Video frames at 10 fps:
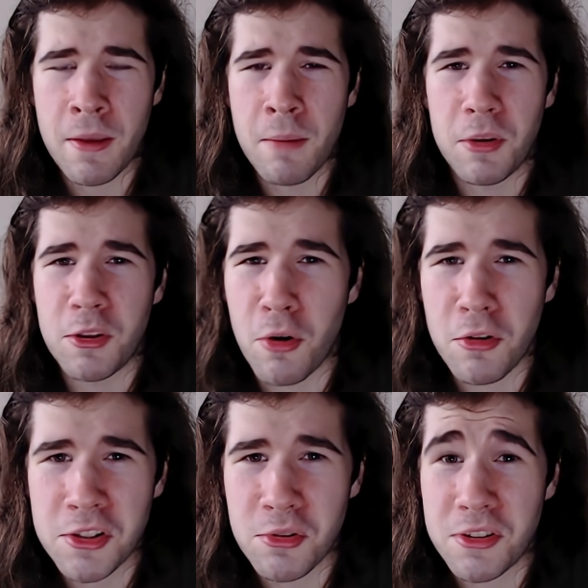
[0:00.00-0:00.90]
but you'll
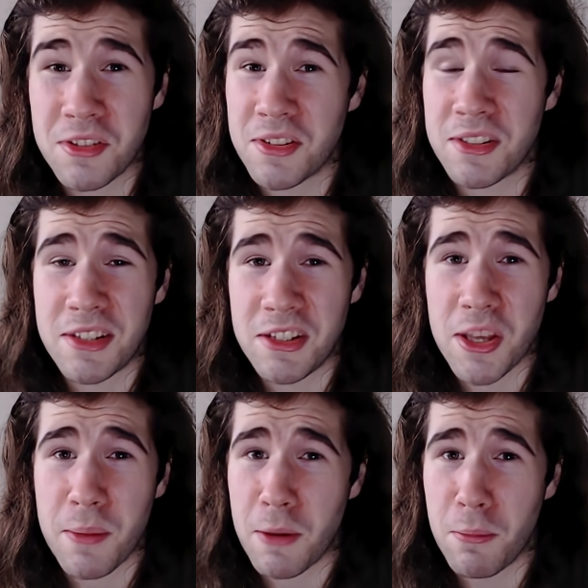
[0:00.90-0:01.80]
also notice there's this
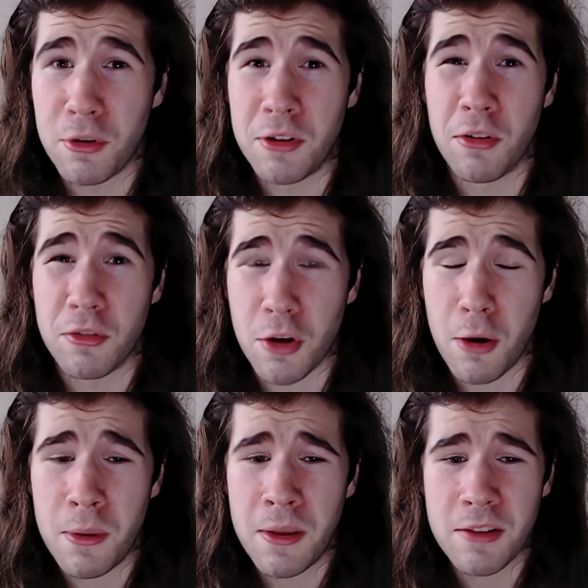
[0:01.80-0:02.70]
T-shaped component on
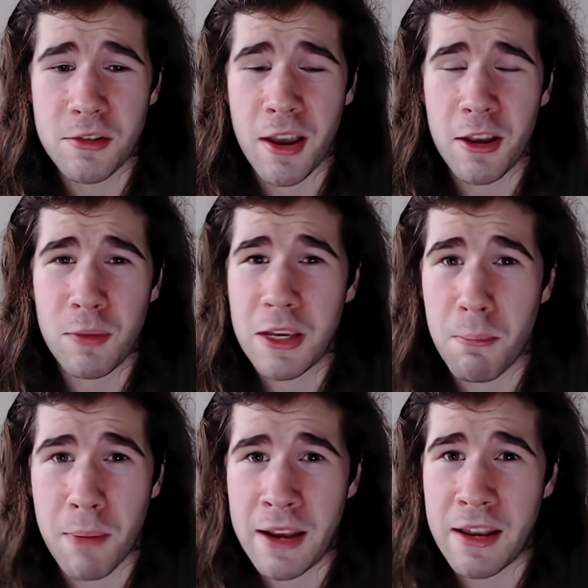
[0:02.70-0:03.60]
top. So how can we
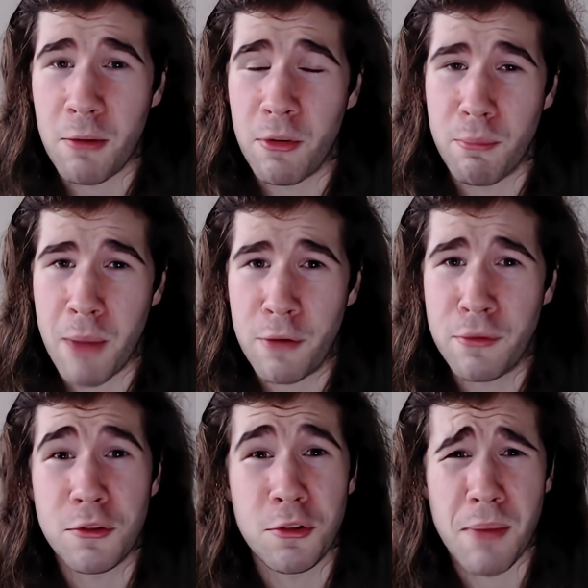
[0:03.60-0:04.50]
combine that with
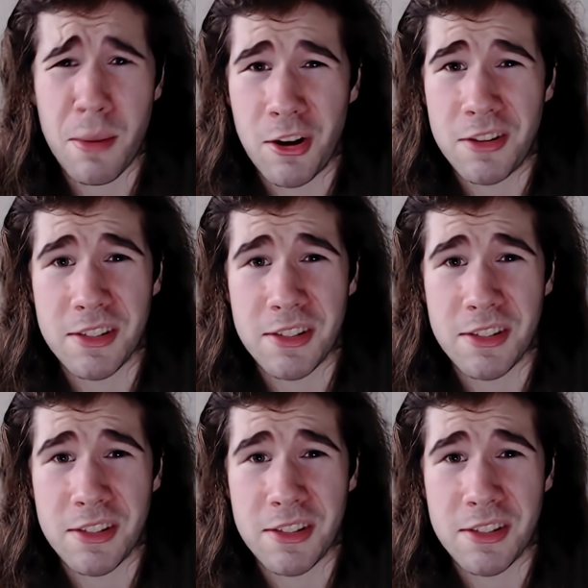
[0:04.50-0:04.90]
mouth to memorize this